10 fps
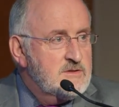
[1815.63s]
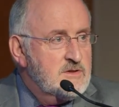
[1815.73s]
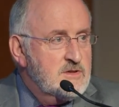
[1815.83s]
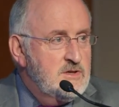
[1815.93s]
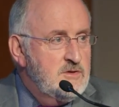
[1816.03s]
She's
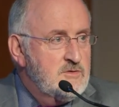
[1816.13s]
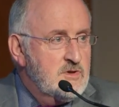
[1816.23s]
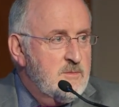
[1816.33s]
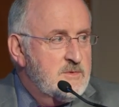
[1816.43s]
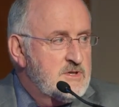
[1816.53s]
got a new
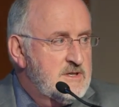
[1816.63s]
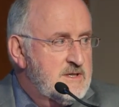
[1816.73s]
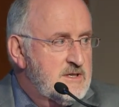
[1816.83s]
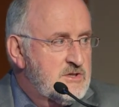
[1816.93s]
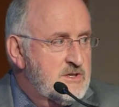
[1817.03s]
job. She
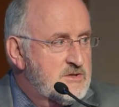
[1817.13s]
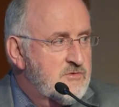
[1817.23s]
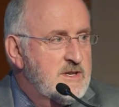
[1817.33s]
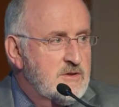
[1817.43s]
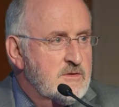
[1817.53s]
teaches
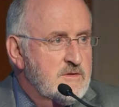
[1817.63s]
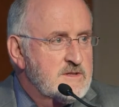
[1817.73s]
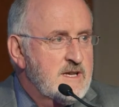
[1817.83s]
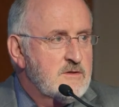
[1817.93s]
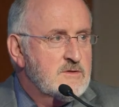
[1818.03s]
radiographers how